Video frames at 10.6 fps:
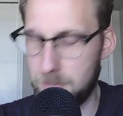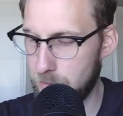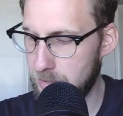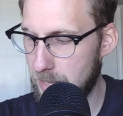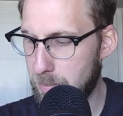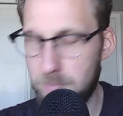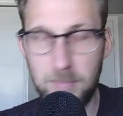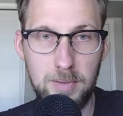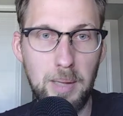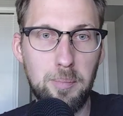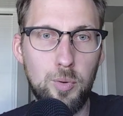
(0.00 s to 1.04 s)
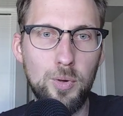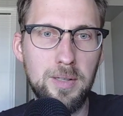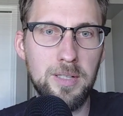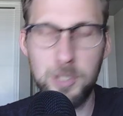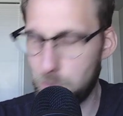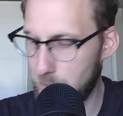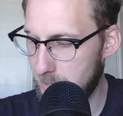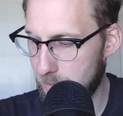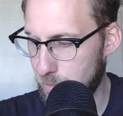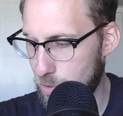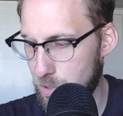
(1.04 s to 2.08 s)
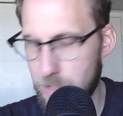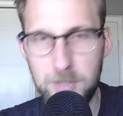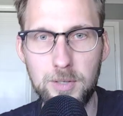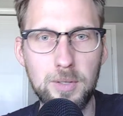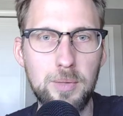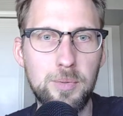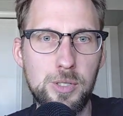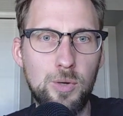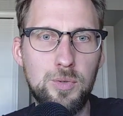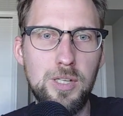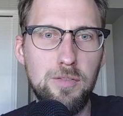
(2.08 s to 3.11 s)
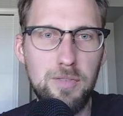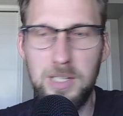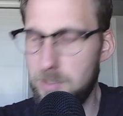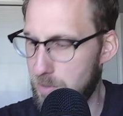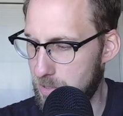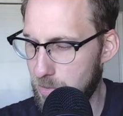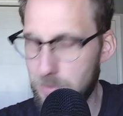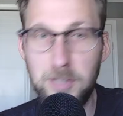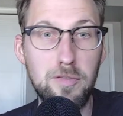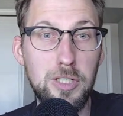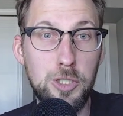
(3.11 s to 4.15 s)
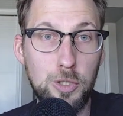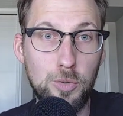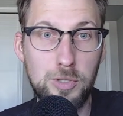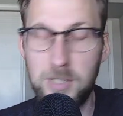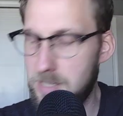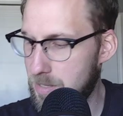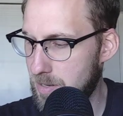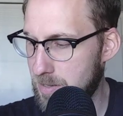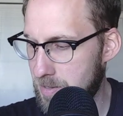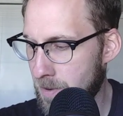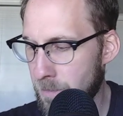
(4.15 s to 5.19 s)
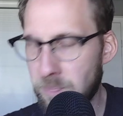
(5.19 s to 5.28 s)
At that point in history, they were just, you know, there was no TV, there was no TV shows to discuss,